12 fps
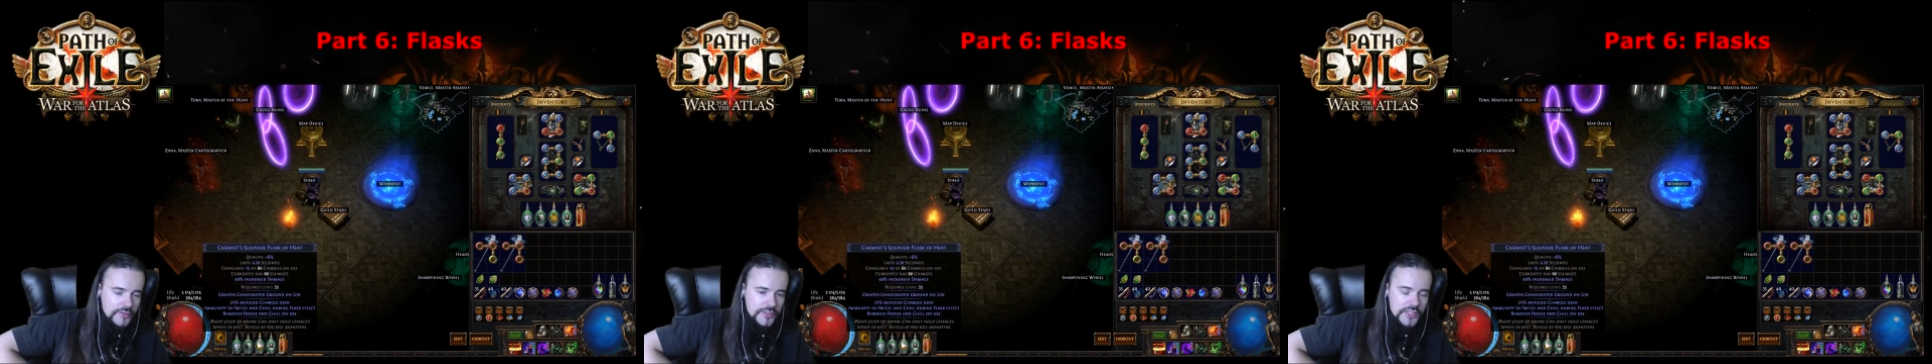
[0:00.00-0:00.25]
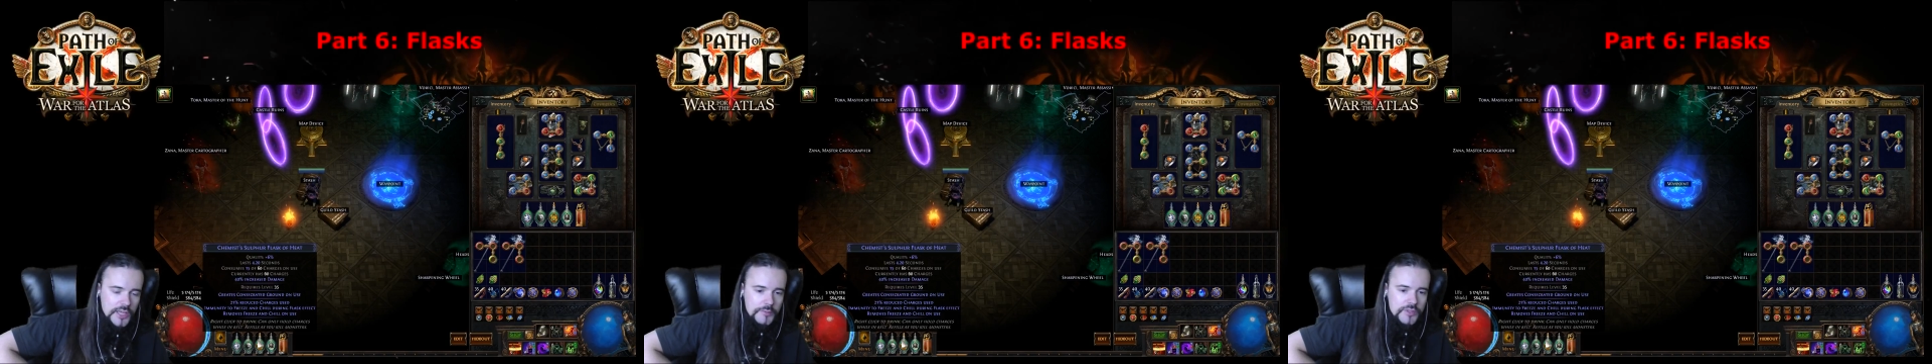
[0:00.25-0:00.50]
the
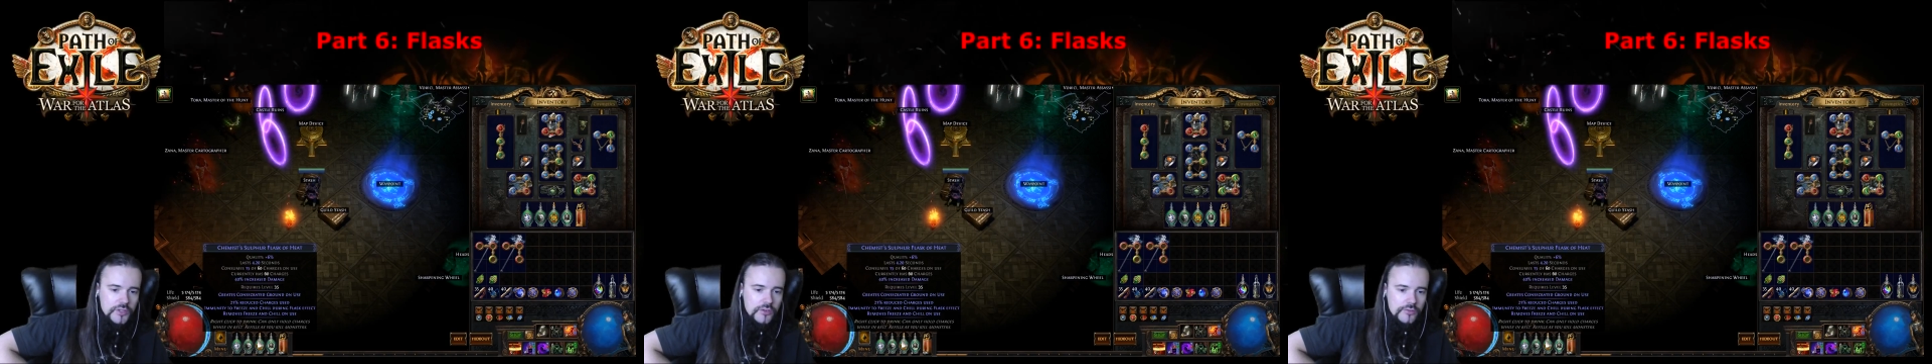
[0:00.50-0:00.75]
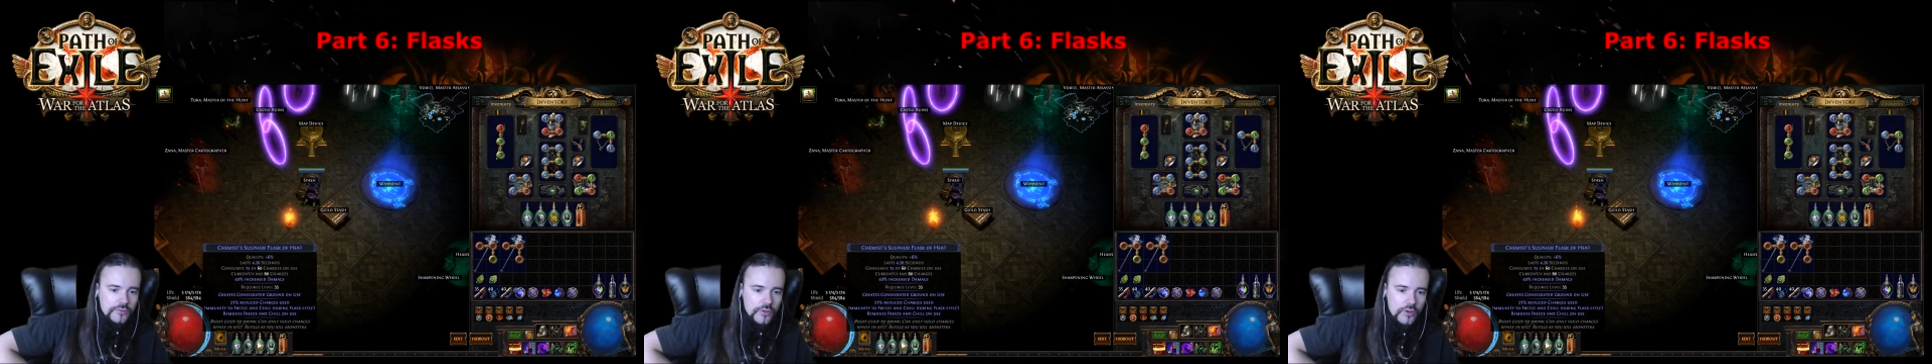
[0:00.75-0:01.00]
same as
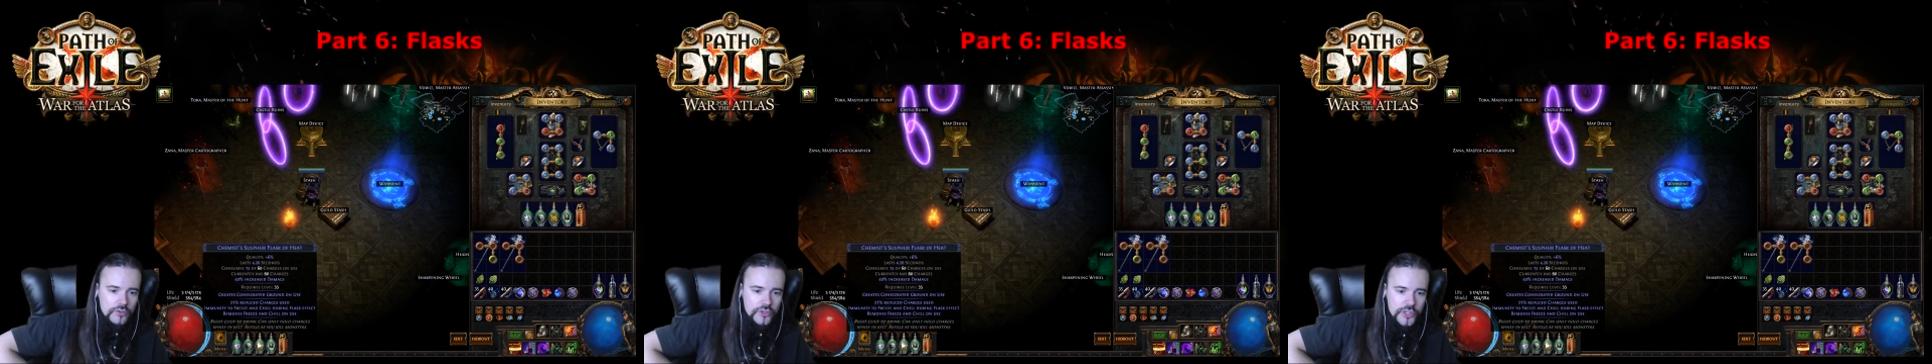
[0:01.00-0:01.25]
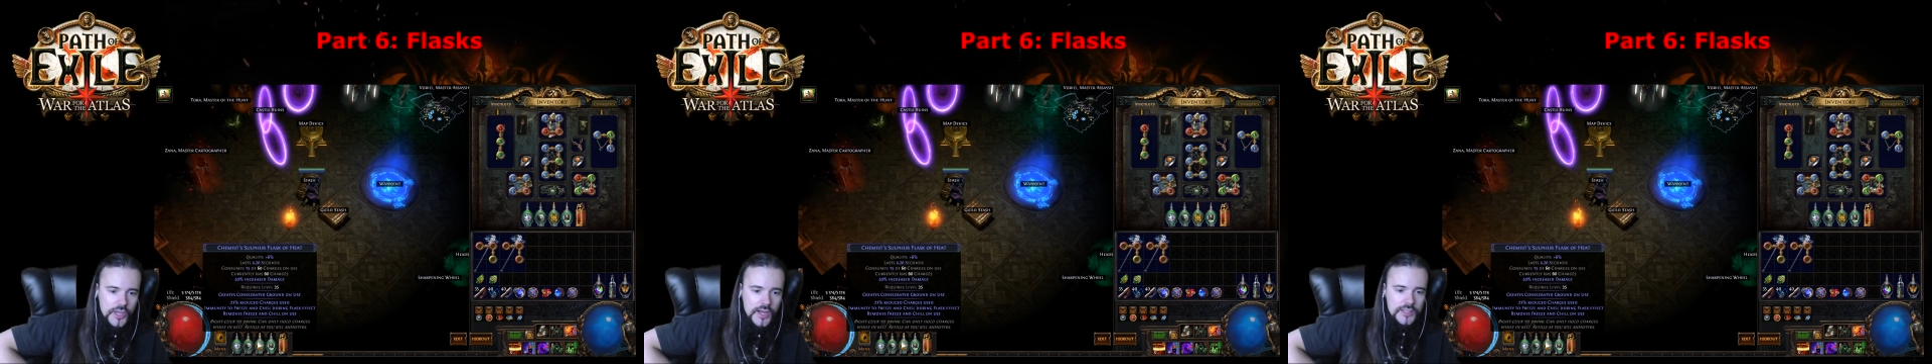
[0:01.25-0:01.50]
Overflowing
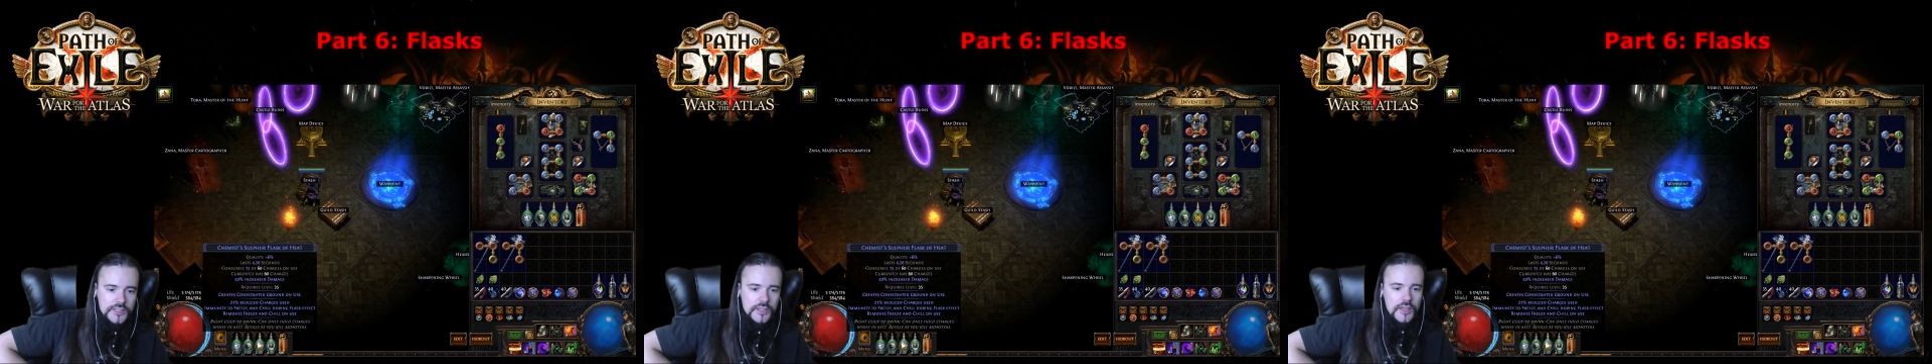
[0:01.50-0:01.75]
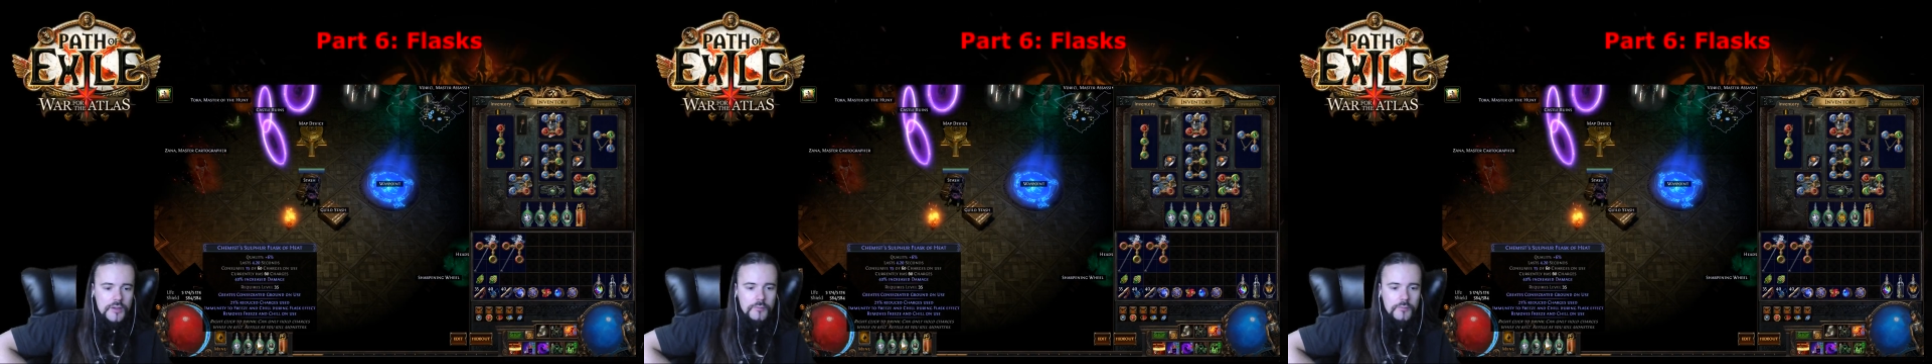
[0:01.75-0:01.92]
Chalice,